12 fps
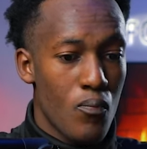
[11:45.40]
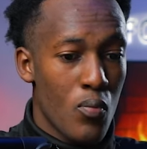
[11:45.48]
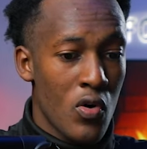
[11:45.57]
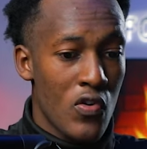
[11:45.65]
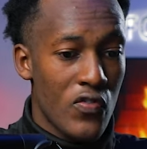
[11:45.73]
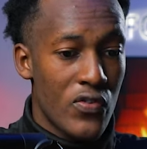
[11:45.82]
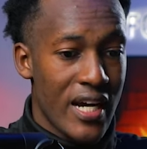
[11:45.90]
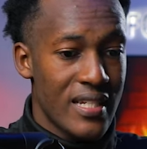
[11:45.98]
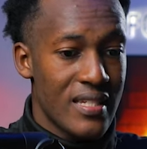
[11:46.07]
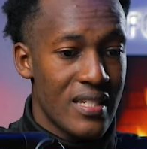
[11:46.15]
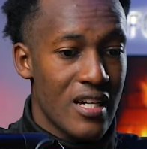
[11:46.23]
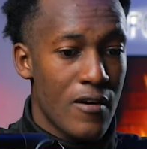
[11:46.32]
move
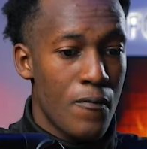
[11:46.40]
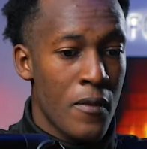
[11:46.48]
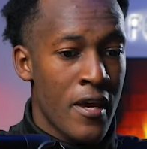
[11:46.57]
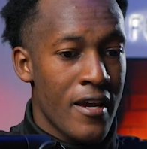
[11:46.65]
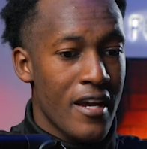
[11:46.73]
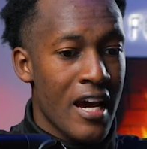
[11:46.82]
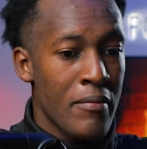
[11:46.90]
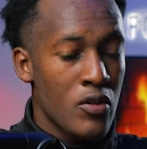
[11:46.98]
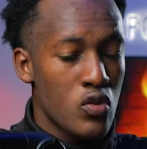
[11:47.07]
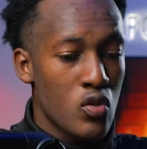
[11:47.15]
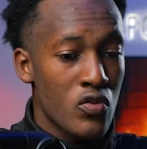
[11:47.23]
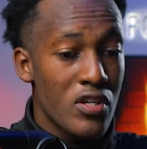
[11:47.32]
right here
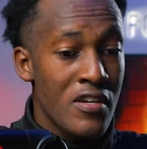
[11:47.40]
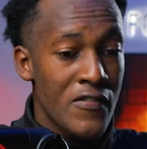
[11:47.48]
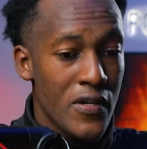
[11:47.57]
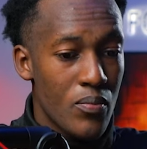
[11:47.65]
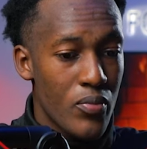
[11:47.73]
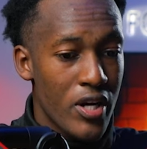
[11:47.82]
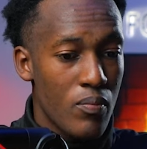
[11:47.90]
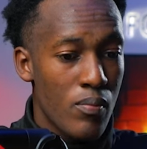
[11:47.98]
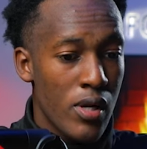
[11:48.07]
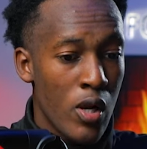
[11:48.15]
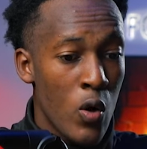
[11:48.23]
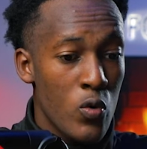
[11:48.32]
coming to even break
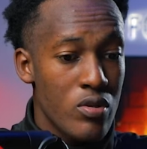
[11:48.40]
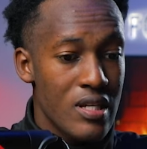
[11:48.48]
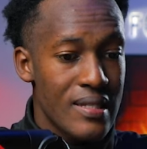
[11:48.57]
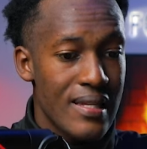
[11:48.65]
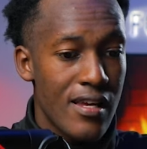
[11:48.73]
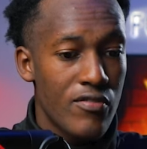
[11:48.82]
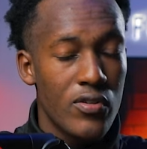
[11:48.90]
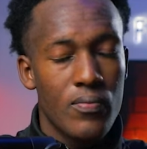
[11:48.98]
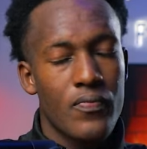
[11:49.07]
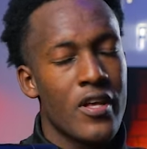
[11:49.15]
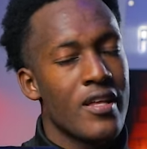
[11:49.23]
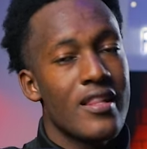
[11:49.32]
below this level,
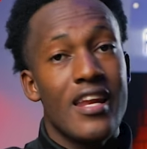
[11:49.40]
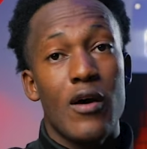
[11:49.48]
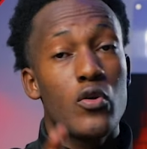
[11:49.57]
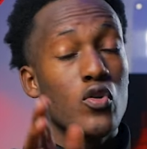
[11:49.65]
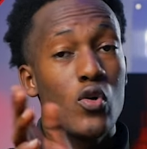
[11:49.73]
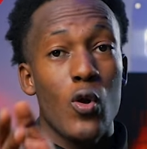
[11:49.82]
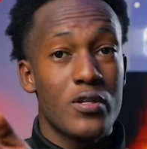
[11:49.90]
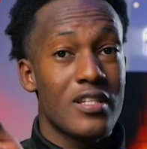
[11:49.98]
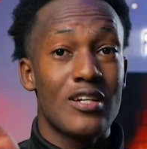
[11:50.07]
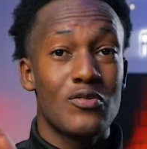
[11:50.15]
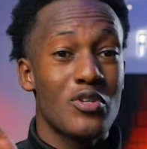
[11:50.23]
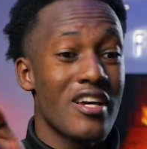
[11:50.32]
then I would close
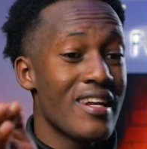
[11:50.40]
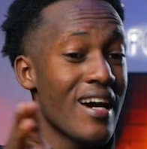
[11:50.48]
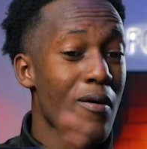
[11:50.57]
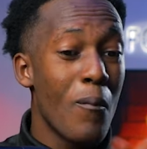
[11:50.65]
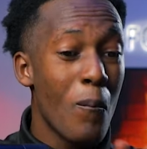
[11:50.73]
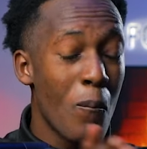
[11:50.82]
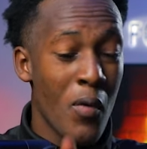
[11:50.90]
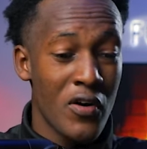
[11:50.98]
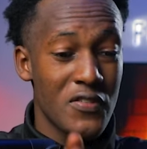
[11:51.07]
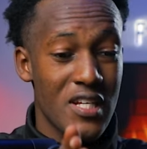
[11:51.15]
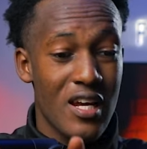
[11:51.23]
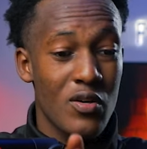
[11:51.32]
the trade more
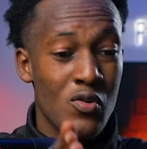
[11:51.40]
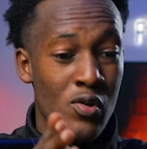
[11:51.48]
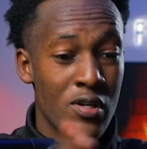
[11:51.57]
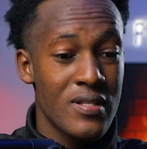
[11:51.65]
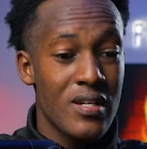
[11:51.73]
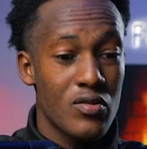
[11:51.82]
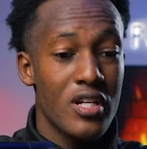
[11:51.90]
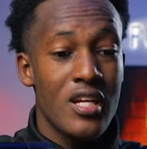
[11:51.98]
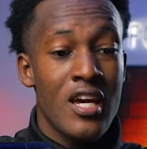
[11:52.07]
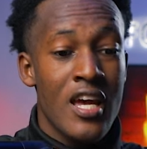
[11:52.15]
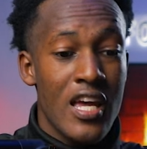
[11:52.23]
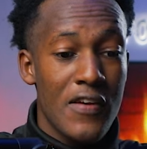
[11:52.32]
often. I would close the trade
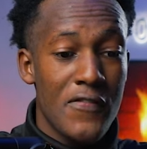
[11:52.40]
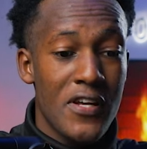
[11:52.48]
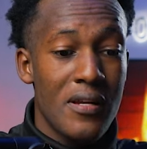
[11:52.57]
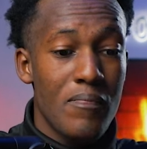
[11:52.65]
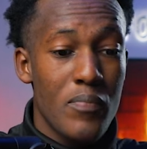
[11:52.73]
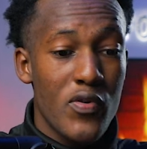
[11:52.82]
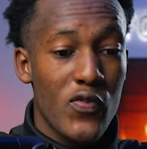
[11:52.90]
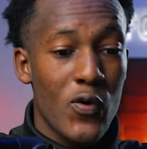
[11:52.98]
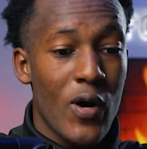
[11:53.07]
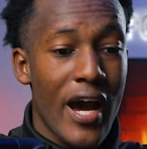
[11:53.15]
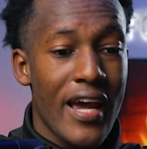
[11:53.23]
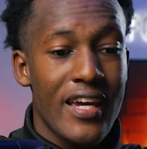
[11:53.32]
even
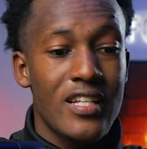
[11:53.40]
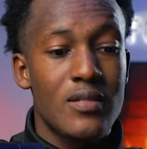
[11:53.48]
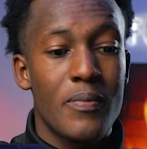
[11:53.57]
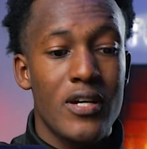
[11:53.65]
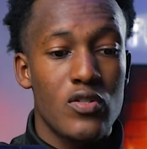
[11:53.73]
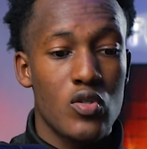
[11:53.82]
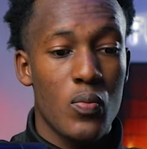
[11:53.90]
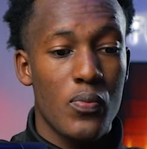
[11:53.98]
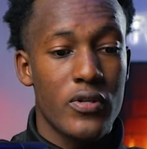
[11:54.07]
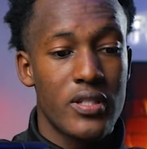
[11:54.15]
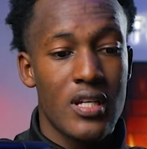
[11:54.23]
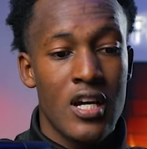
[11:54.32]
before I hit my
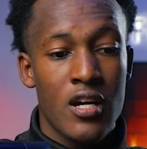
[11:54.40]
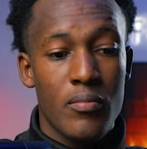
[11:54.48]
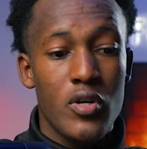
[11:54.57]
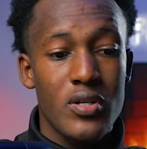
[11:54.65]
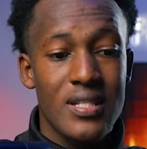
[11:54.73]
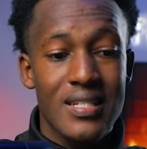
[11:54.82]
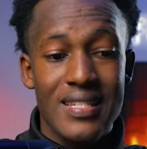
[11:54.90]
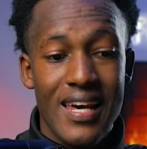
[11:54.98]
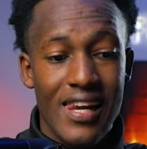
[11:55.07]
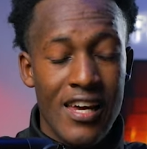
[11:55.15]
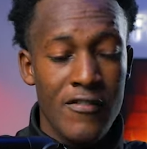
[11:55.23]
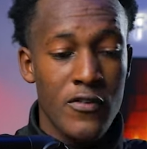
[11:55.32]
stop loss, because it's a
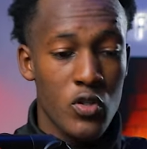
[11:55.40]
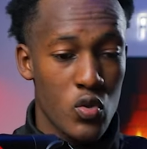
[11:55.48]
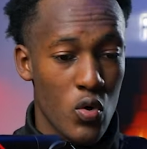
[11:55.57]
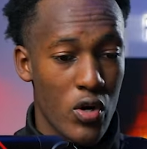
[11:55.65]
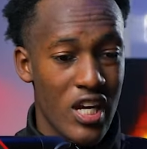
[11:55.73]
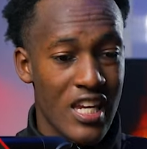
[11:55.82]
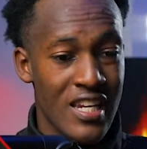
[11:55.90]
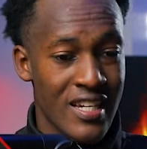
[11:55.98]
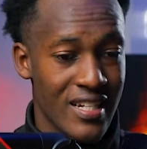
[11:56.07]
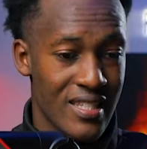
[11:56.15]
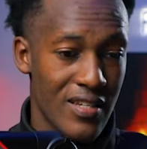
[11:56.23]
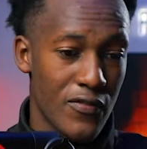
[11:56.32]
level. So in any
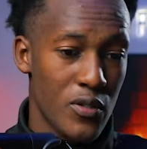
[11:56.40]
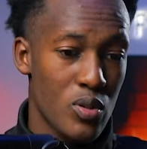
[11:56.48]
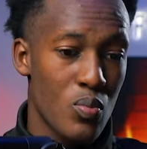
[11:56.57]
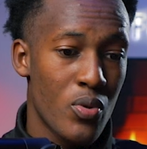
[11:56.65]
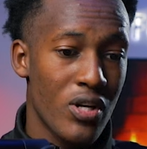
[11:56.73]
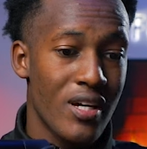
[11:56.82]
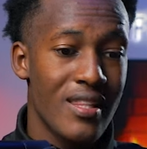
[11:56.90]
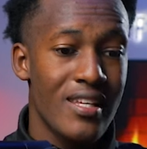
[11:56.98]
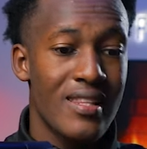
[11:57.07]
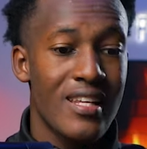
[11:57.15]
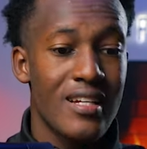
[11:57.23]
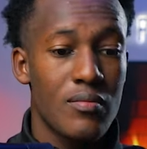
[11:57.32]
case, if it's broken,
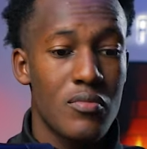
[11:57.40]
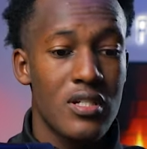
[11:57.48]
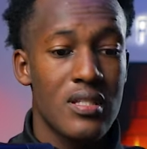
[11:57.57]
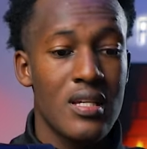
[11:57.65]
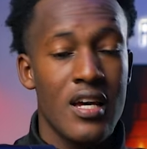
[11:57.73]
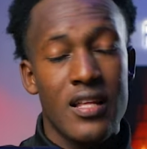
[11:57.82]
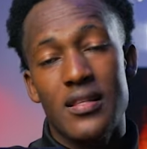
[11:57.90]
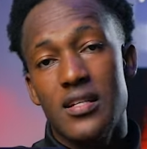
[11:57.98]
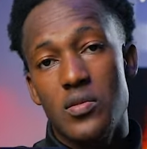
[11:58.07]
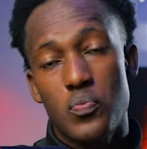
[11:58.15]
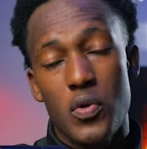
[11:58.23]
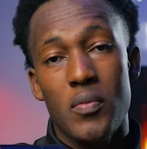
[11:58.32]
then that means
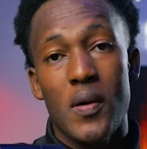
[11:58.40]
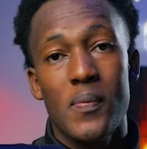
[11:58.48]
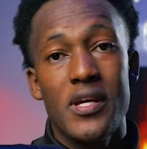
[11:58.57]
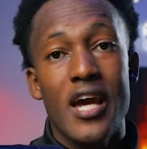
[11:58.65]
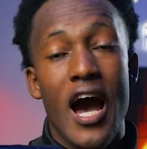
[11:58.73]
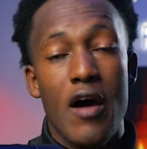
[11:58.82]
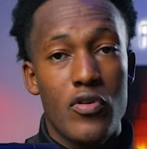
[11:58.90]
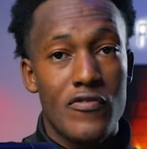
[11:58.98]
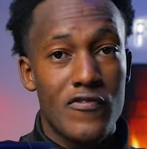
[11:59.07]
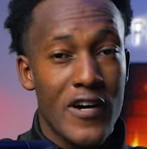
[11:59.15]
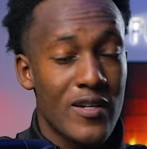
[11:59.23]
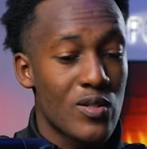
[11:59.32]
there's probably a
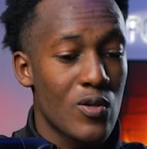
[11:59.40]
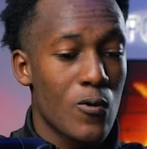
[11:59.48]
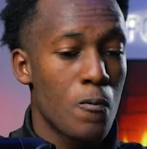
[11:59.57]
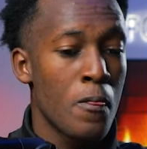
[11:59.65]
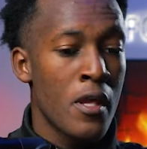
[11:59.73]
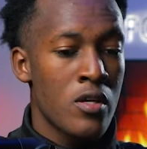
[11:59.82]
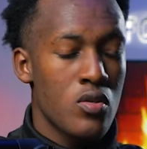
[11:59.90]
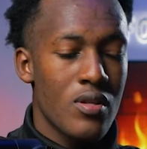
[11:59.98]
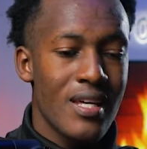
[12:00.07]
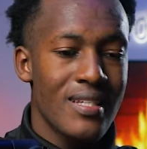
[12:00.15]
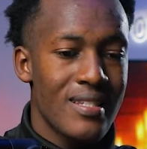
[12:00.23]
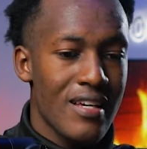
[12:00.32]
reversal. So
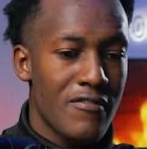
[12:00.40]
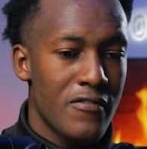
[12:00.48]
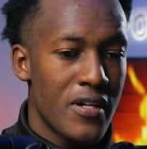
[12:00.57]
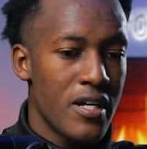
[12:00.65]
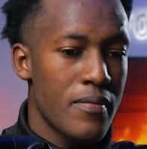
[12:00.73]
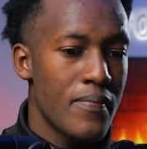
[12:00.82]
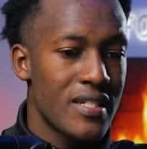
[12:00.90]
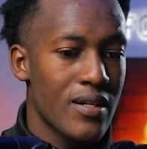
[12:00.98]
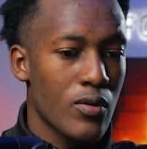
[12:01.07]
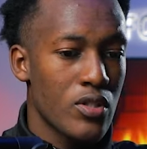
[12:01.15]
that's a very better